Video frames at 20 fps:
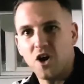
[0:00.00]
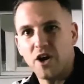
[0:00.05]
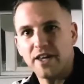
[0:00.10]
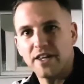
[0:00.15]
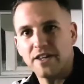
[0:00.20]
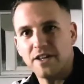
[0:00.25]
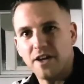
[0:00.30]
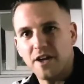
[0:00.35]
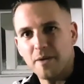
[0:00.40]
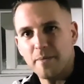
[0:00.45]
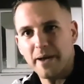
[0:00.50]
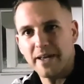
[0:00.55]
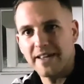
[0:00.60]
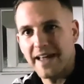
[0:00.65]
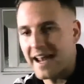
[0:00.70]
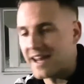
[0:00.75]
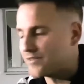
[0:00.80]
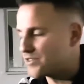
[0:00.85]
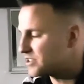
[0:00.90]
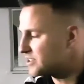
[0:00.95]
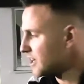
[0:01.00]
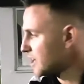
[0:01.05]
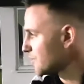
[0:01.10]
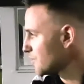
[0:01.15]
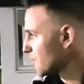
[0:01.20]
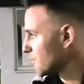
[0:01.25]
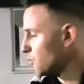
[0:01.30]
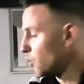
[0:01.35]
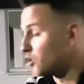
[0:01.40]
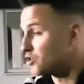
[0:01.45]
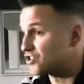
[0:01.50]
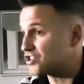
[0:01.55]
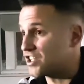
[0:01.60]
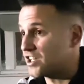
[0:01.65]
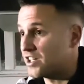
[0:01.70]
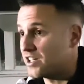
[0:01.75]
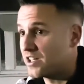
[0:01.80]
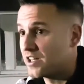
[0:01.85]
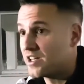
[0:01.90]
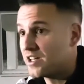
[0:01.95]
light. He made a hell of a save off
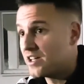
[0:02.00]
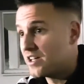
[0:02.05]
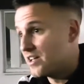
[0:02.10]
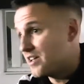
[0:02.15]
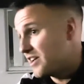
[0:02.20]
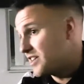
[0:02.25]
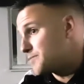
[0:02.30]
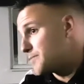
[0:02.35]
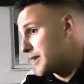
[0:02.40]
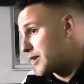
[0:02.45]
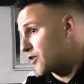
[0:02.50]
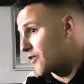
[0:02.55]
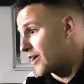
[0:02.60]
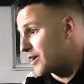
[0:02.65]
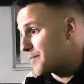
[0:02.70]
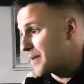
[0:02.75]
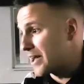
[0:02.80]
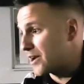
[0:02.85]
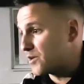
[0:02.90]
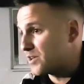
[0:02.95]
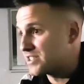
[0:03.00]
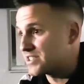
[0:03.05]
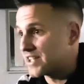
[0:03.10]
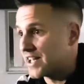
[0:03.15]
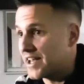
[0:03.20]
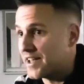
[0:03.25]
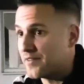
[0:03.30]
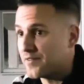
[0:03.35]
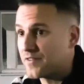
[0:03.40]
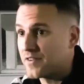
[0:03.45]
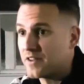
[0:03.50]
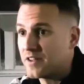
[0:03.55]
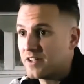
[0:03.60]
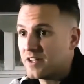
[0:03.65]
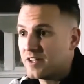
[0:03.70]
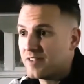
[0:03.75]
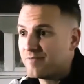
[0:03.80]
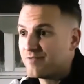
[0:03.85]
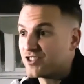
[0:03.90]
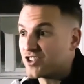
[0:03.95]
Watsea. He's made a great penalty save.
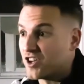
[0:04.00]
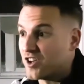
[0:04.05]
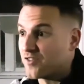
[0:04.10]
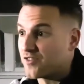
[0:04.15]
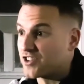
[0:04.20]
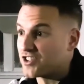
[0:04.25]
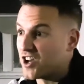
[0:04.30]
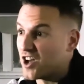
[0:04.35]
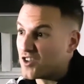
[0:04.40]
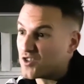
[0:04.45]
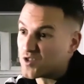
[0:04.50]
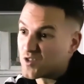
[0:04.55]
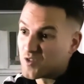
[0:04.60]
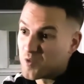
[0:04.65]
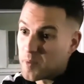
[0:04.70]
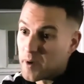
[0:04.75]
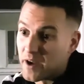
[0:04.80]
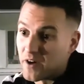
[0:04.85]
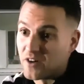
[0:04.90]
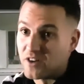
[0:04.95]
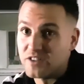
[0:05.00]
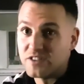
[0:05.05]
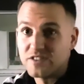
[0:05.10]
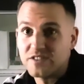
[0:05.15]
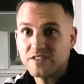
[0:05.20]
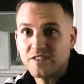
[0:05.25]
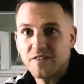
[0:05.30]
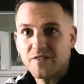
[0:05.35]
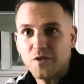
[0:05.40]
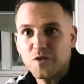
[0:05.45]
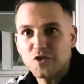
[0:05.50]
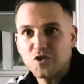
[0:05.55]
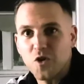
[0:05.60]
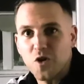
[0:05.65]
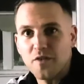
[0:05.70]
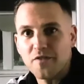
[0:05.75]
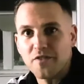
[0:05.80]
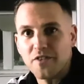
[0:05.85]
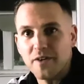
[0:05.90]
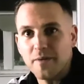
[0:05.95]
So for his 100th appearance, I feel
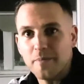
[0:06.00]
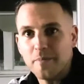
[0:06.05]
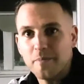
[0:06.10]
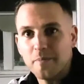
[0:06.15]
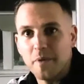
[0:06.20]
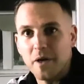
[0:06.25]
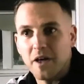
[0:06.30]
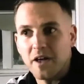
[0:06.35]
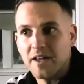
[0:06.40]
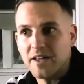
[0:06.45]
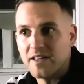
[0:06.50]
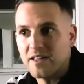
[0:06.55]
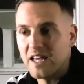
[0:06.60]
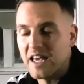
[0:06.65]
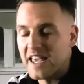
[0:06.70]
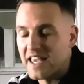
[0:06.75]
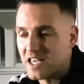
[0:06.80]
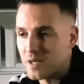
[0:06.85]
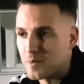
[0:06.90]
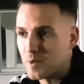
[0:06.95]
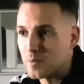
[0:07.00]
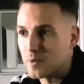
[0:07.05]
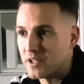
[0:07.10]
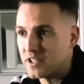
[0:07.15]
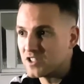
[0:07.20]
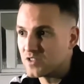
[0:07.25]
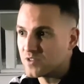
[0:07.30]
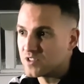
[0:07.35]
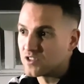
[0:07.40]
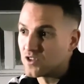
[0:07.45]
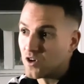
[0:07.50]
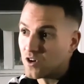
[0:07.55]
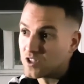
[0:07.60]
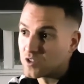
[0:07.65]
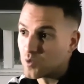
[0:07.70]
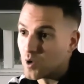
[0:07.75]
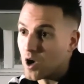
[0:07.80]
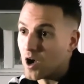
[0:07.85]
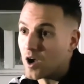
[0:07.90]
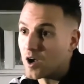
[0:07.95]
sorry for him, but he can be pleased with his
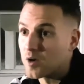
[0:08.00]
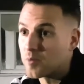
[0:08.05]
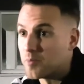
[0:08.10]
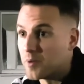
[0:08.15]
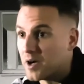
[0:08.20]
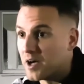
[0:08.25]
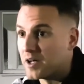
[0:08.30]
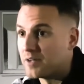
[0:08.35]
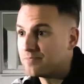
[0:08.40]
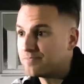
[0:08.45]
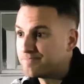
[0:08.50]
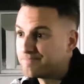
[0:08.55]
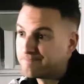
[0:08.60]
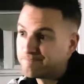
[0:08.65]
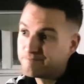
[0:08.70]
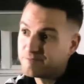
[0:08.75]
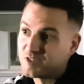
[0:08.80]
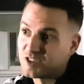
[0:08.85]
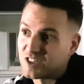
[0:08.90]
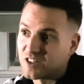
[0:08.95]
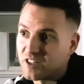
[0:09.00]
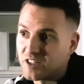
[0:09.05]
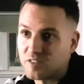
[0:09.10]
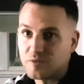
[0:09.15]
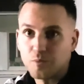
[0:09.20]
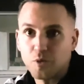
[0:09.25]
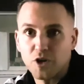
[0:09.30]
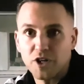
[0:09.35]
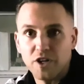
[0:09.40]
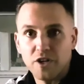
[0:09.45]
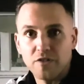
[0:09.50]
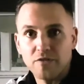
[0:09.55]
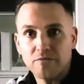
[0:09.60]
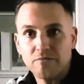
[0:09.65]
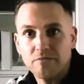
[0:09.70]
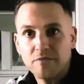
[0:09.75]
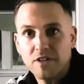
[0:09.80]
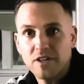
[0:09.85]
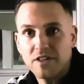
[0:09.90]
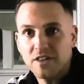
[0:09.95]
night's work. But it's probably
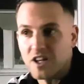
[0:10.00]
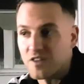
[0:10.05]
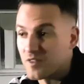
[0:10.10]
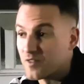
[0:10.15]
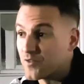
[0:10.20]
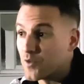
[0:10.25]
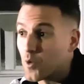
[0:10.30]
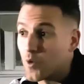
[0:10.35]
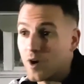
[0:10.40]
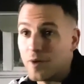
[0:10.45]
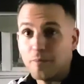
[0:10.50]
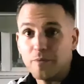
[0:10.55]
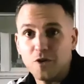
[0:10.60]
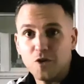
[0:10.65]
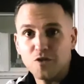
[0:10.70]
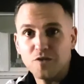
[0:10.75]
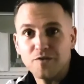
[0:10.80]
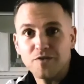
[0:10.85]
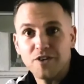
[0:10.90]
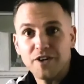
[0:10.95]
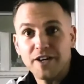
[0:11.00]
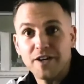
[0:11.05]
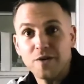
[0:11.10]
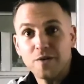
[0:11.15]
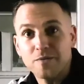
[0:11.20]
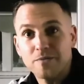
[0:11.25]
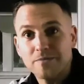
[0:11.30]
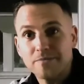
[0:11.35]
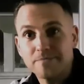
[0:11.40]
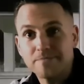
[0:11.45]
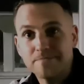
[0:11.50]
nothing for him, losing 3-0.